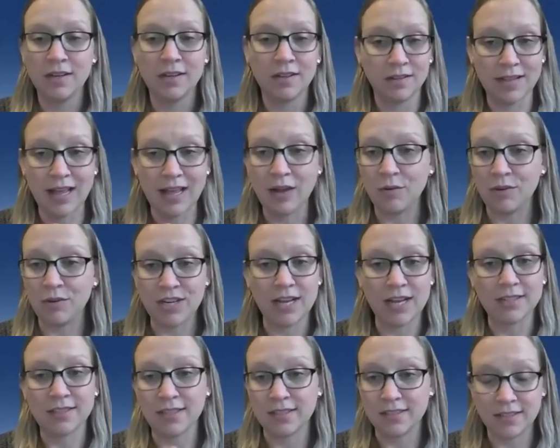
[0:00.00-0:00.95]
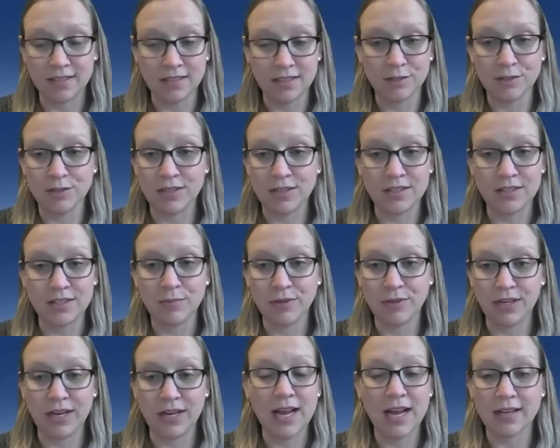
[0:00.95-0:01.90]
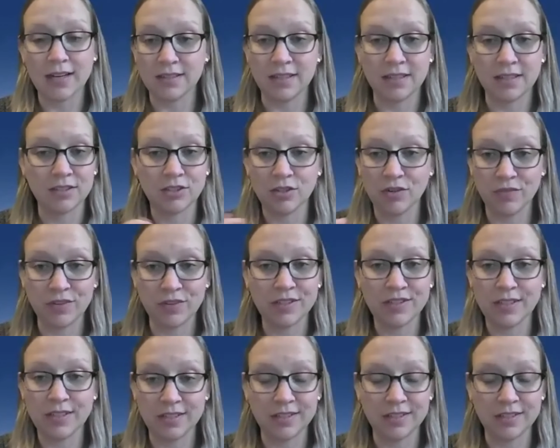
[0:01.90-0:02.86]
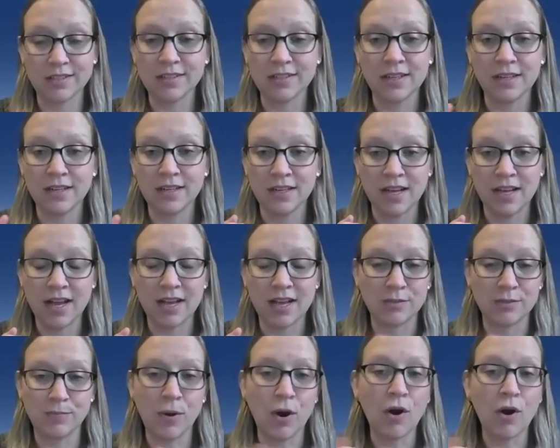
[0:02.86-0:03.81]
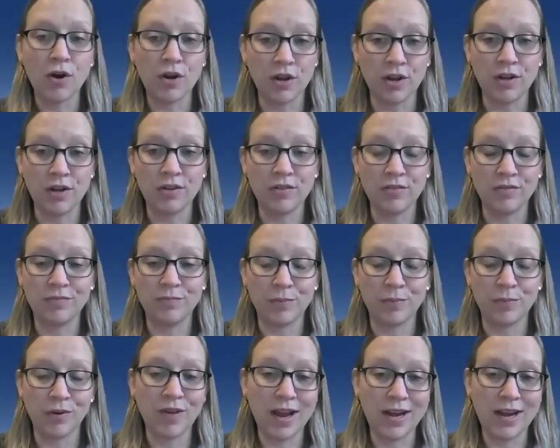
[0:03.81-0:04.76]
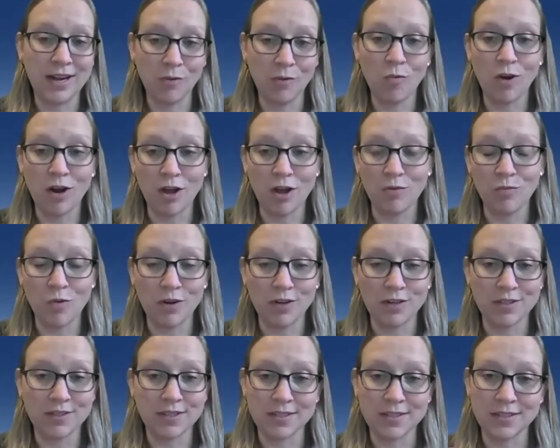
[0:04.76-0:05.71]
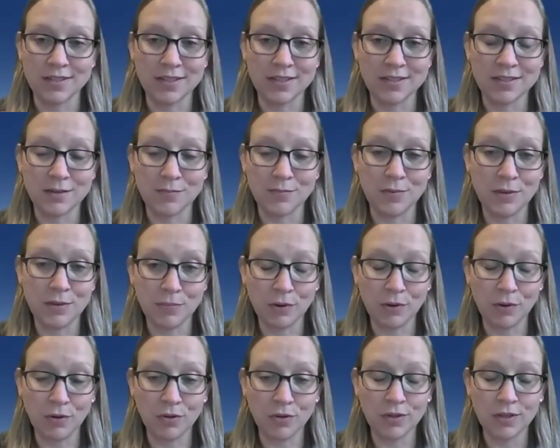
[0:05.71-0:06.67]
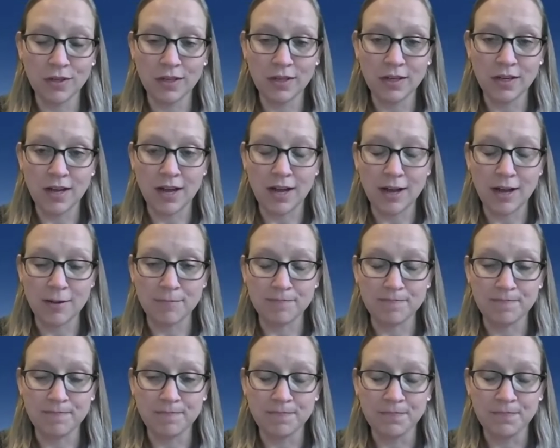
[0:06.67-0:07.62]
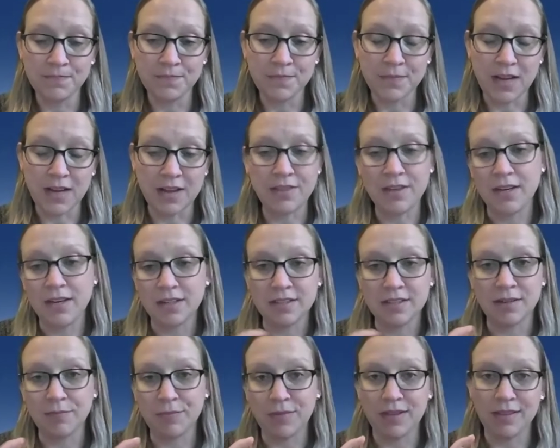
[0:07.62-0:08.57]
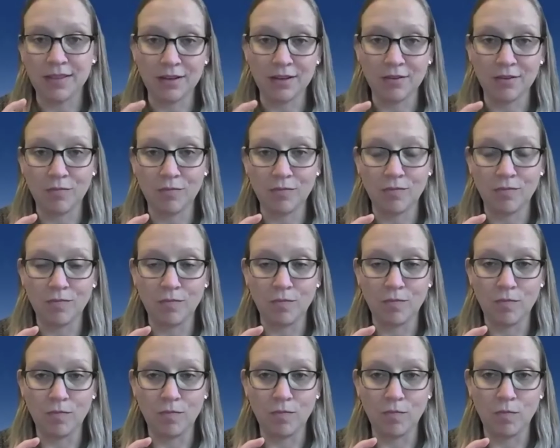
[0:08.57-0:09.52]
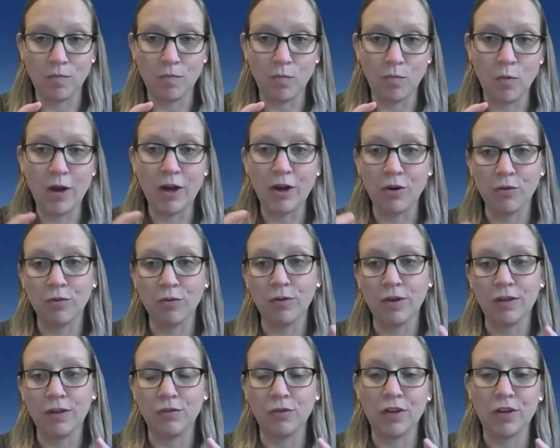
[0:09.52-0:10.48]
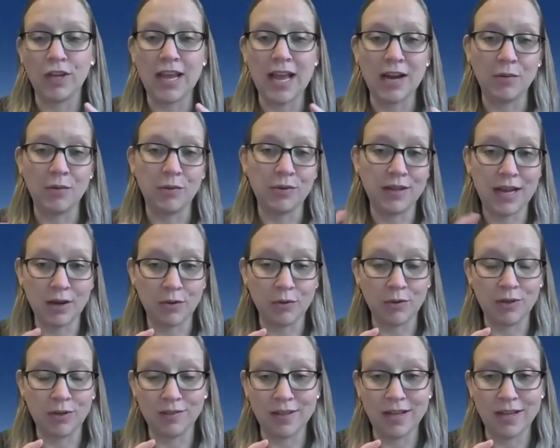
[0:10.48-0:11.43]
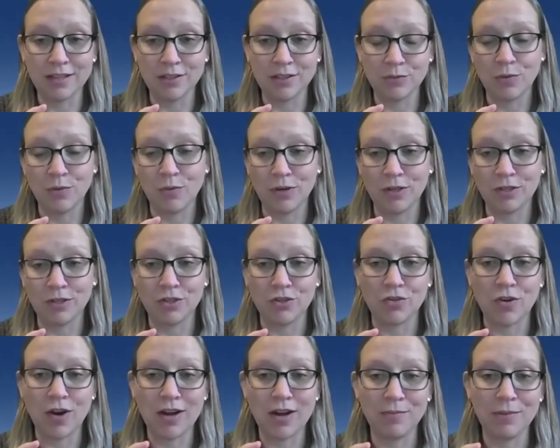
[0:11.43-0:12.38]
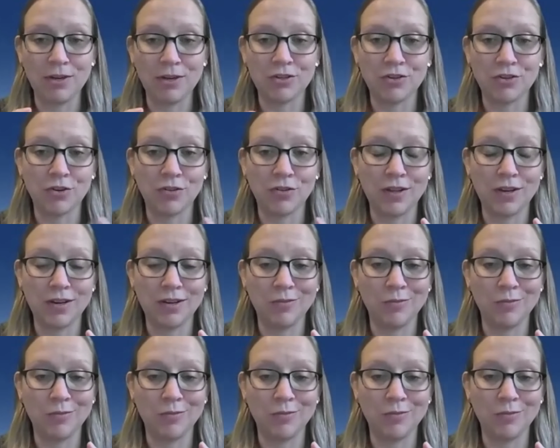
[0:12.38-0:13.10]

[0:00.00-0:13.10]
language access, disability access services as part of providing one-on-one assistance to people. I think is something that we're, in looking at it with an equity lens, we wanted to try to make sure that